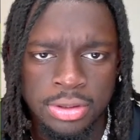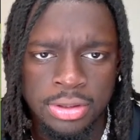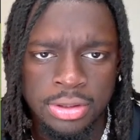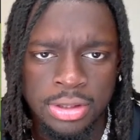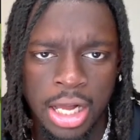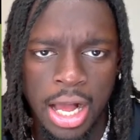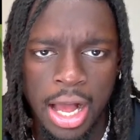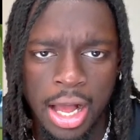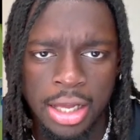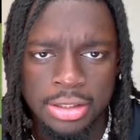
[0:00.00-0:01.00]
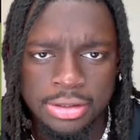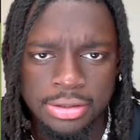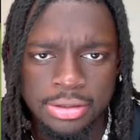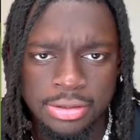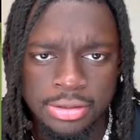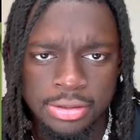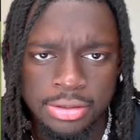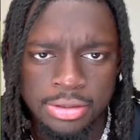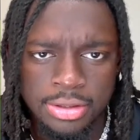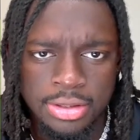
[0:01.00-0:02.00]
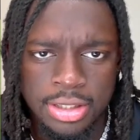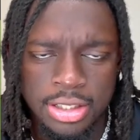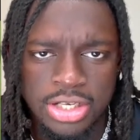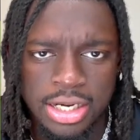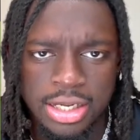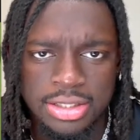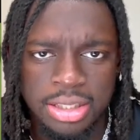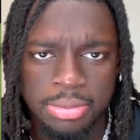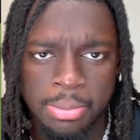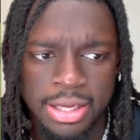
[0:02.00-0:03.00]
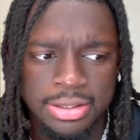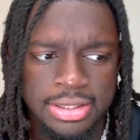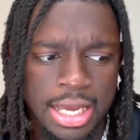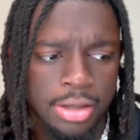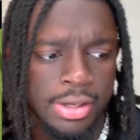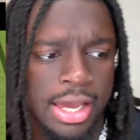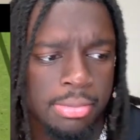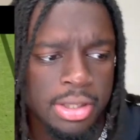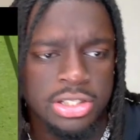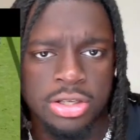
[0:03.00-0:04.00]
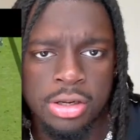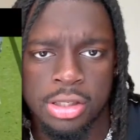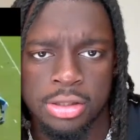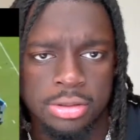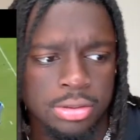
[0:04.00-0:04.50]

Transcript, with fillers: Here's Evans oh! again. so he tried to attempt to make the top. Yeah, the first down.